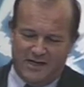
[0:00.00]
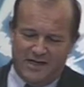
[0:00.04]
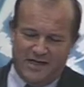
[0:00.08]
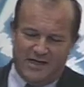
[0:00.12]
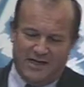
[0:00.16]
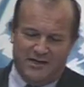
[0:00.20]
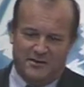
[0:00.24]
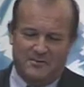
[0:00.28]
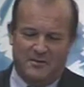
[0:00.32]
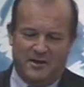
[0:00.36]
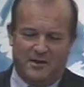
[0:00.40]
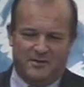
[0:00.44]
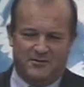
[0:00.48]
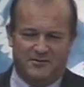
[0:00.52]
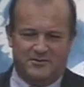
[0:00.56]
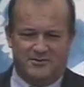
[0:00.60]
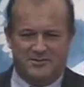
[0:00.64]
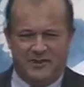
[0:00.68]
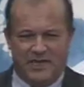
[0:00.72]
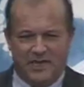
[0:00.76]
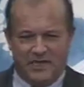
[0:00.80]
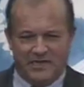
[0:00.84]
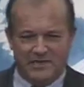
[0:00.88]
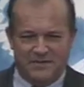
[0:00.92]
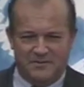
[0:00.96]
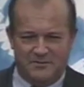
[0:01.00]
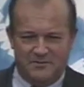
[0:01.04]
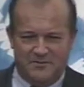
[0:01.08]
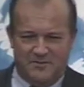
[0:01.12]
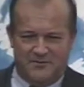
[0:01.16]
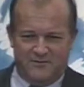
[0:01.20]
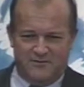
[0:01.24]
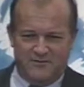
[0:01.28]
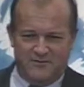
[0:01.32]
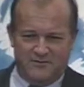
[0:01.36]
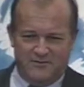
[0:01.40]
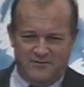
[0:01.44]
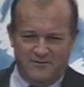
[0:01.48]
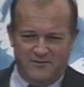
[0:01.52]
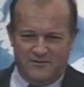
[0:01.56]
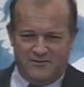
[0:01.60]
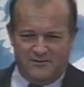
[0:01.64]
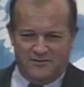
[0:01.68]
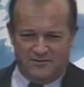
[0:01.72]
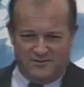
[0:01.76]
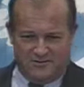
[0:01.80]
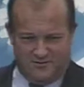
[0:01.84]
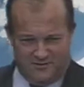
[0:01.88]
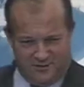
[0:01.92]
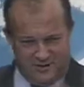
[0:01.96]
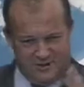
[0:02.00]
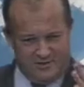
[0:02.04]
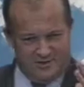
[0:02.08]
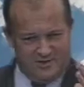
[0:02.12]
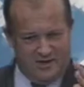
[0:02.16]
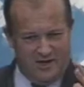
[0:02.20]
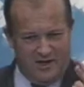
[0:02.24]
and about 18 months to 2 years to get